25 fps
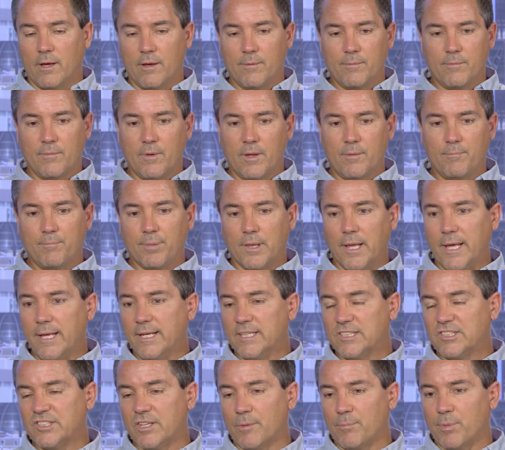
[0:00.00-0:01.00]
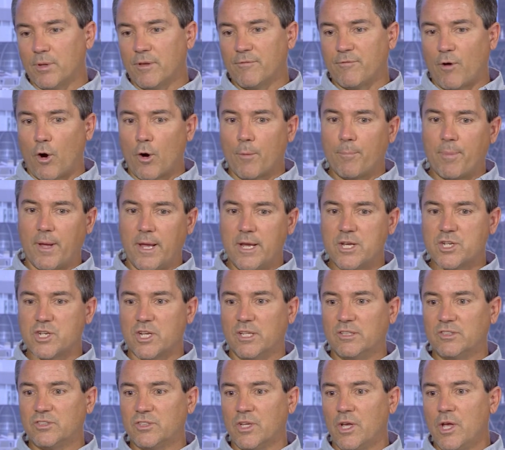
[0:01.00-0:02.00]
I mean, plain and simple, if our
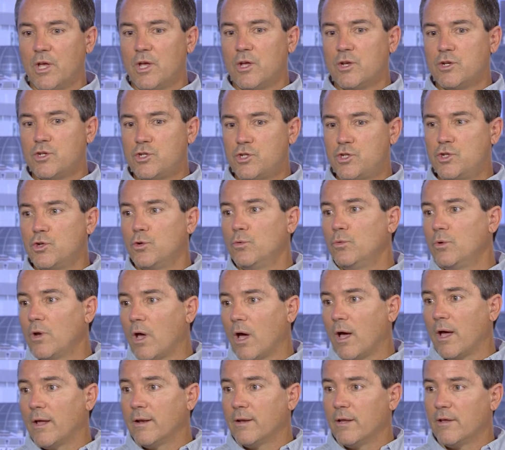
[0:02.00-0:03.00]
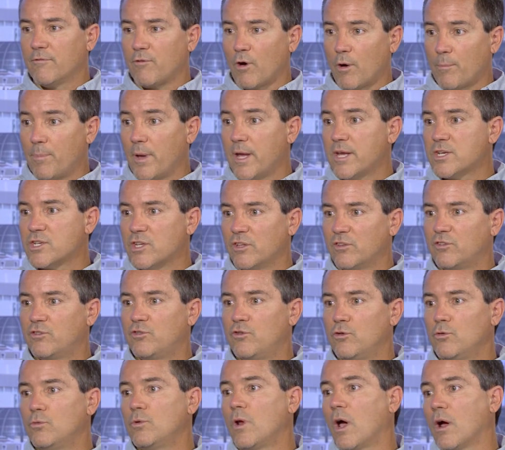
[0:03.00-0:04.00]
patients do not
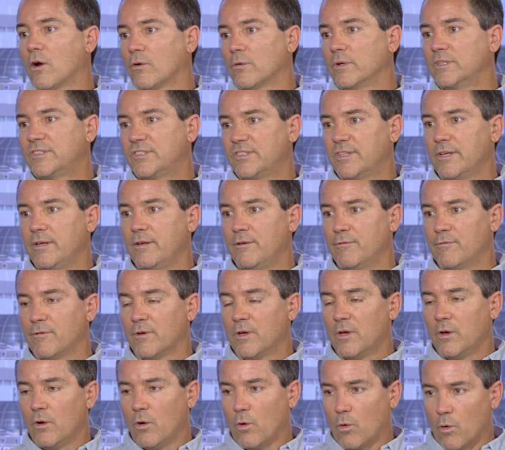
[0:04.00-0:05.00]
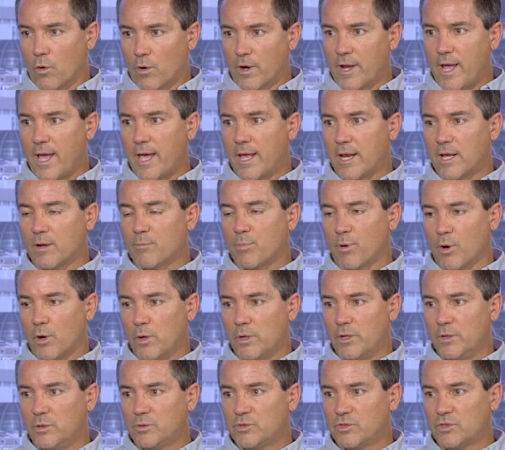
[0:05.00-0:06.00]
receive organic
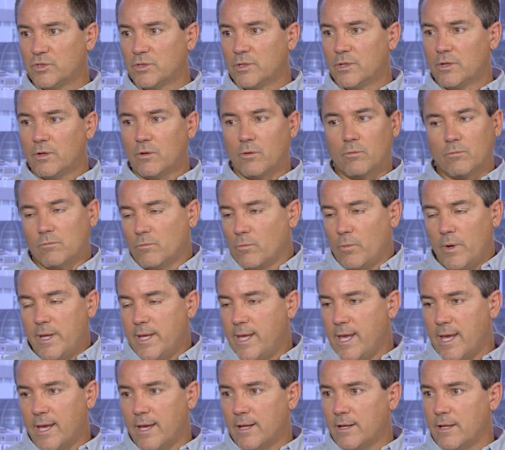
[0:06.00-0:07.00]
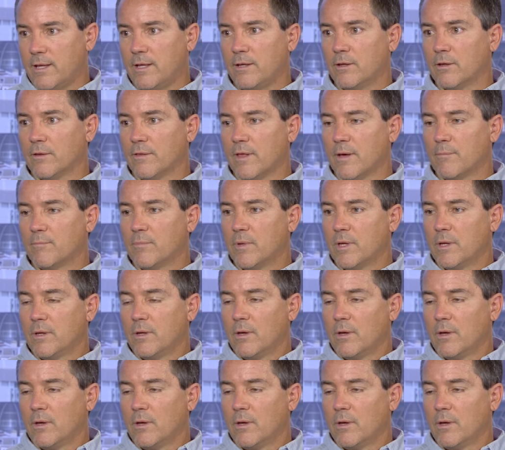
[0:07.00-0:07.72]
produce, we can't heal them.